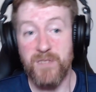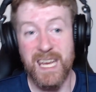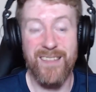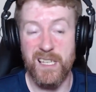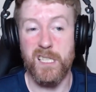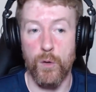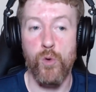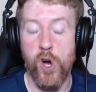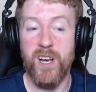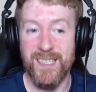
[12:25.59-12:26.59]
to get this to
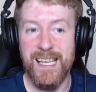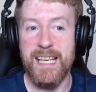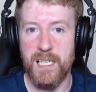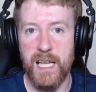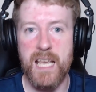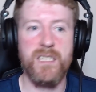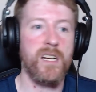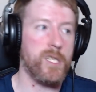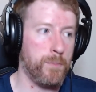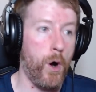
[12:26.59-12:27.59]
work as easily as
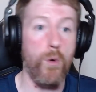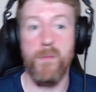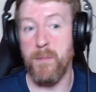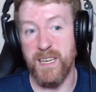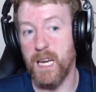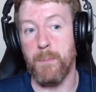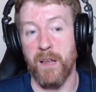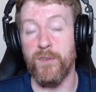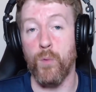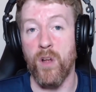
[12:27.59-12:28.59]
in a sport where maybe you did
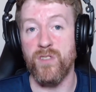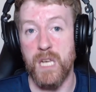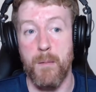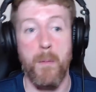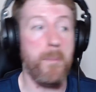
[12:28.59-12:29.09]
play for one team,